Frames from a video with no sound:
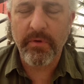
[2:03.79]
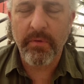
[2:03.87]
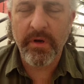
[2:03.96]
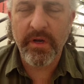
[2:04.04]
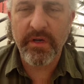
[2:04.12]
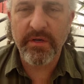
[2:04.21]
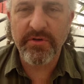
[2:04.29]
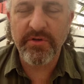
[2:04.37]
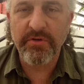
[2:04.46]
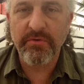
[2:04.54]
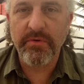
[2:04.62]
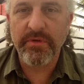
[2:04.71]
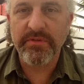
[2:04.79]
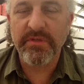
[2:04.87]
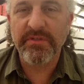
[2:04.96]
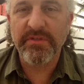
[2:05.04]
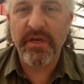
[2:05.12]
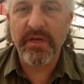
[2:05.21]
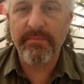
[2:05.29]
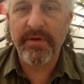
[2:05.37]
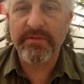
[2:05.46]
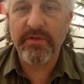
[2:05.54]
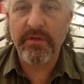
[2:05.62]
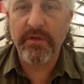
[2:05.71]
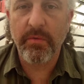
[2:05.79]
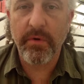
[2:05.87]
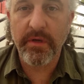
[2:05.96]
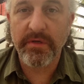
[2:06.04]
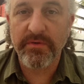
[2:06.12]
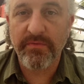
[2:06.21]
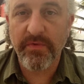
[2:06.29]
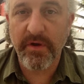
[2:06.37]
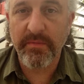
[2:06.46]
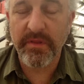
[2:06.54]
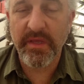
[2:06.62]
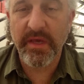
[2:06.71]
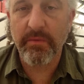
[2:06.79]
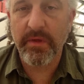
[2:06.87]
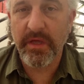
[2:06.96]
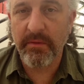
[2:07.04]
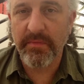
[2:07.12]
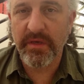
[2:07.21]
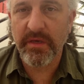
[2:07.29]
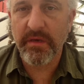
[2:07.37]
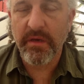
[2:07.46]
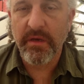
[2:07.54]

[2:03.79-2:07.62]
What I need to do is decide basically where he's from, and that will help me